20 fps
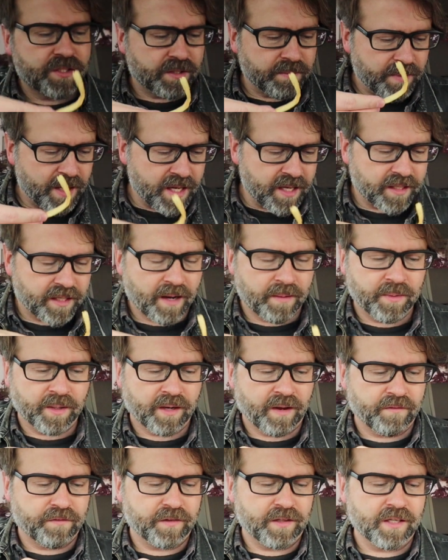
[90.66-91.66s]
some heat coming
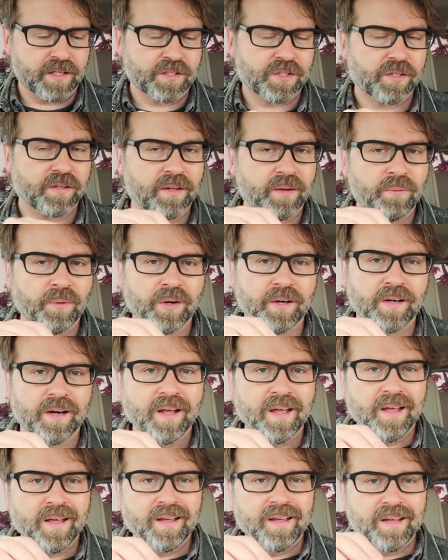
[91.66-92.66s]
off of these. So they weren't
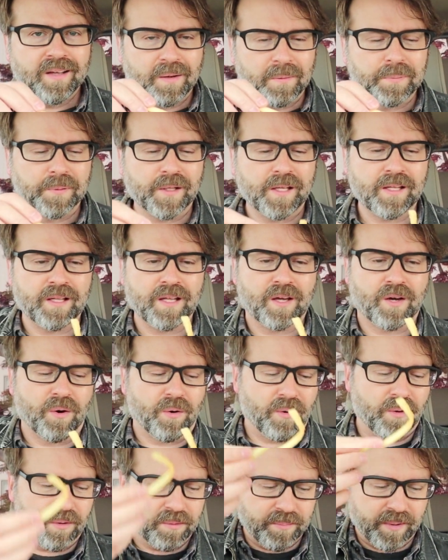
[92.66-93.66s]
completely
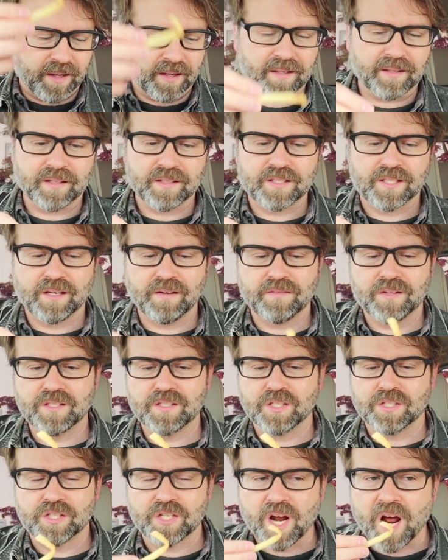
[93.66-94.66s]
cold, but let's give
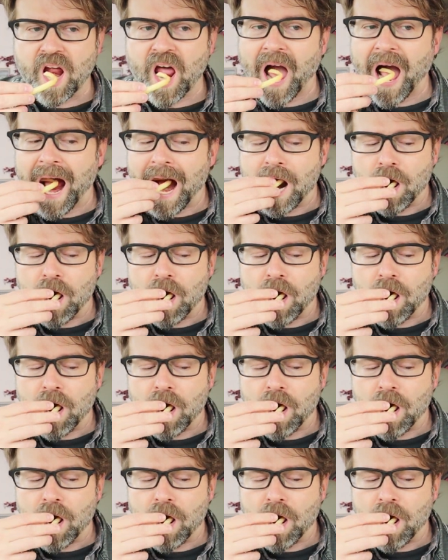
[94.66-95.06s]
these a shot.